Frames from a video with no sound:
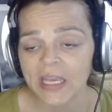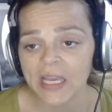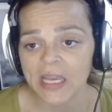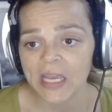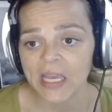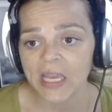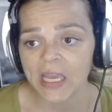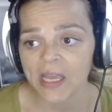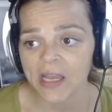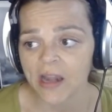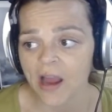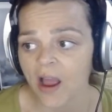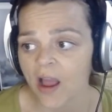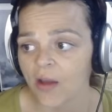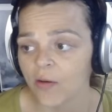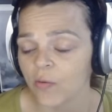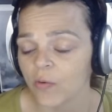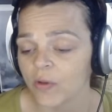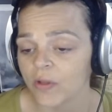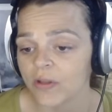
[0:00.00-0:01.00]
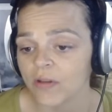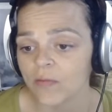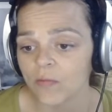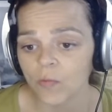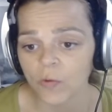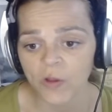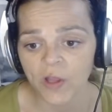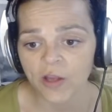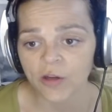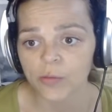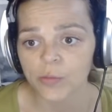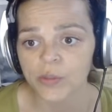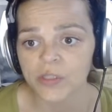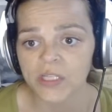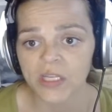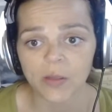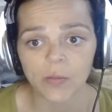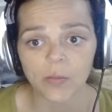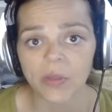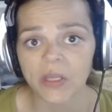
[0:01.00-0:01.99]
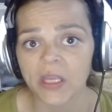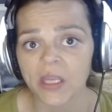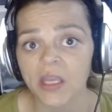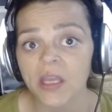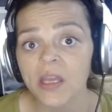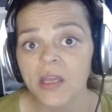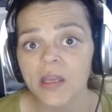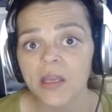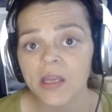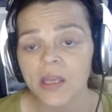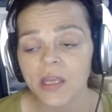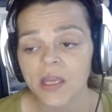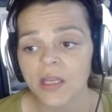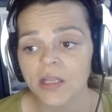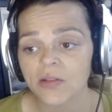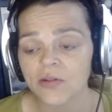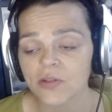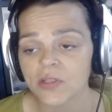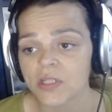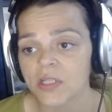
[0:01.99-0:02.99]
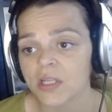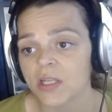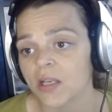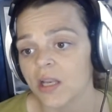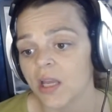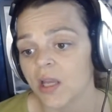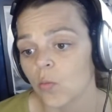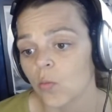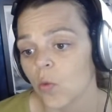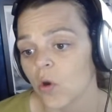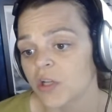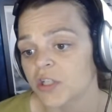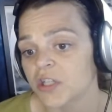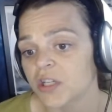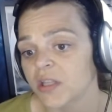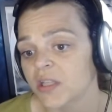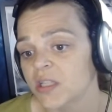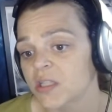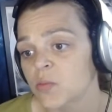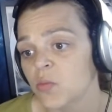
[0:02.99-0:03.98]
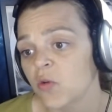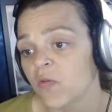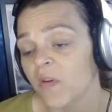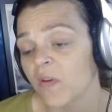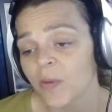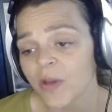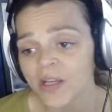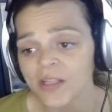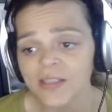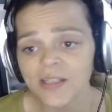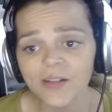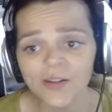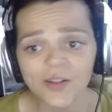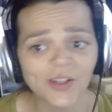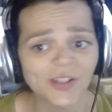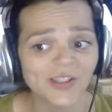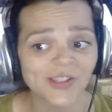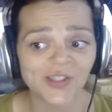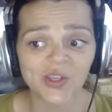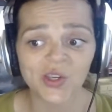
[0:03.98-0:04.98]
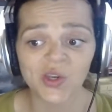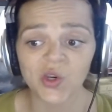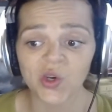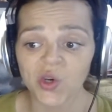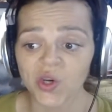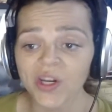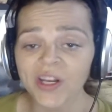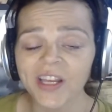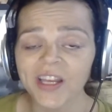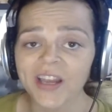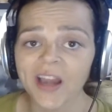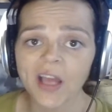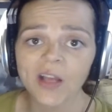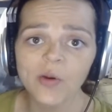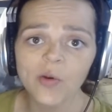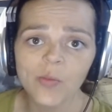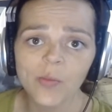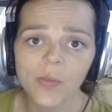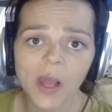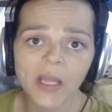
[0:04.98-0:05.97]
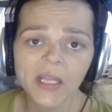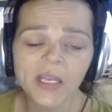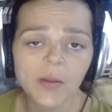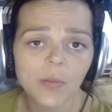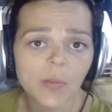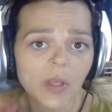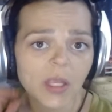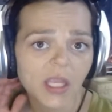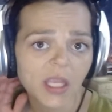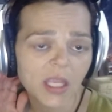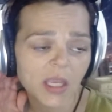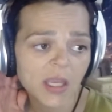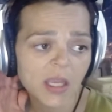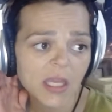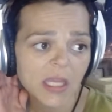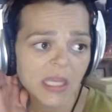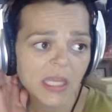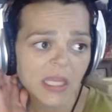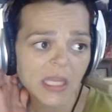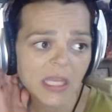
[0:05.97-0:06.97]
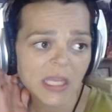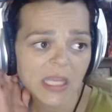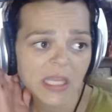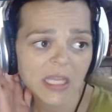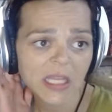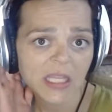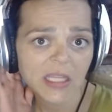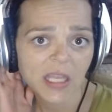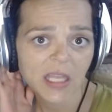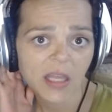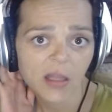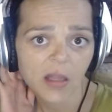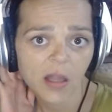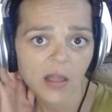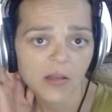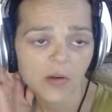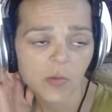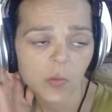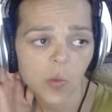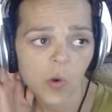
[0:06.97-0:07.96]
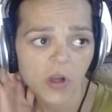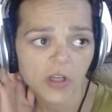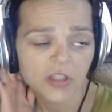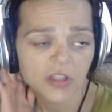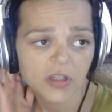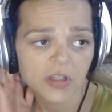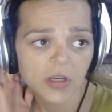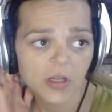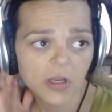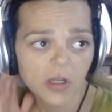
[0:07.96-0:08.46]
And I would 100% be interested in watching this movie because it looks good. I don't mind it being in Hindi. I watch